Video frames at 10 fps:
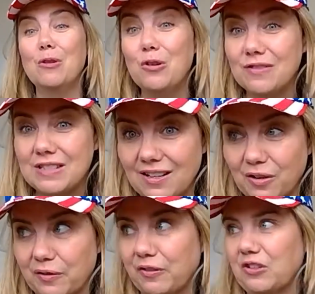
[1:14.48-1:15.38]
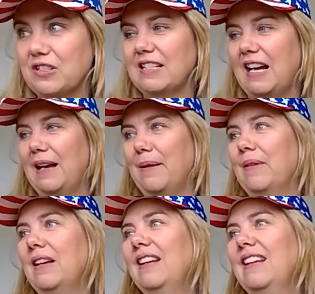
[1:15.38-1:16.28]
moved here the first
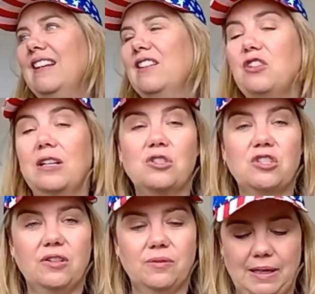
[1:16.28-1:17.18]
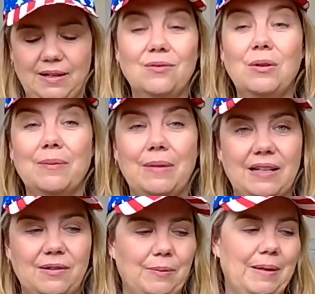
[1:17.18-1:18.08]
time, Jen Schilt, one of
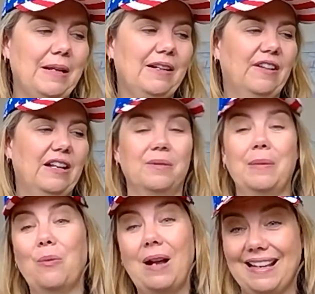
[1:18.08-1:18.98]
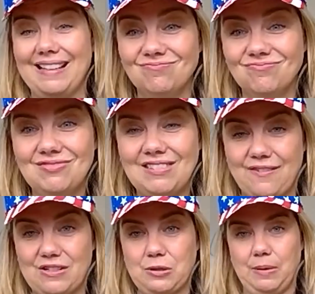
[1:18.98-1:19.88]
my maid of honor at my wedding,
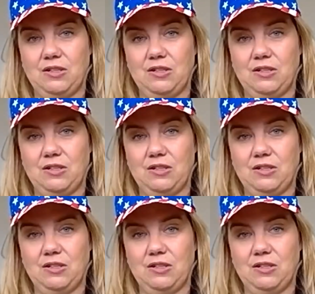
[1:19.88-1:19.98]
gave it to